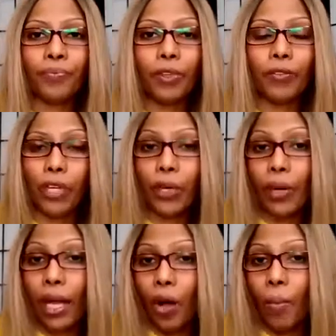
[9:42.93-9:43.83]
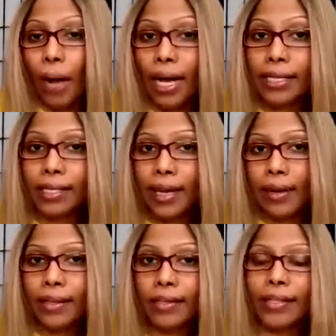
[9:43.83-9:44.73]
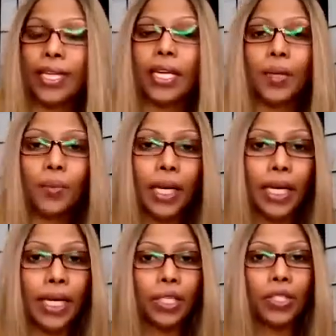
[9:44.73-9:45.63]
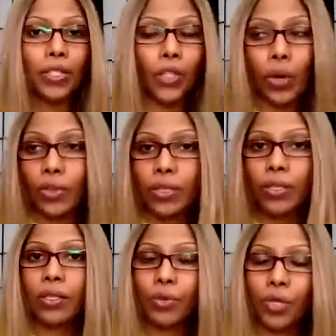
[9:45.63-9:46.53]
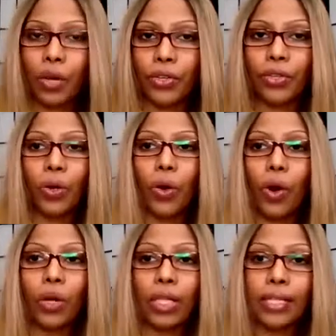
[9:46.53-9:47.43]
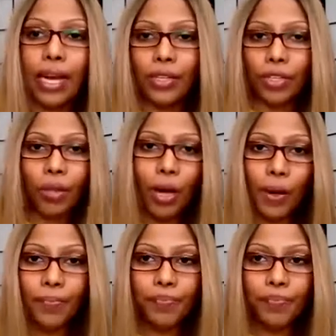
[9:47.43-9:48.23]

figuring out my settings, and my genres and subgenres are all attached on the bottom.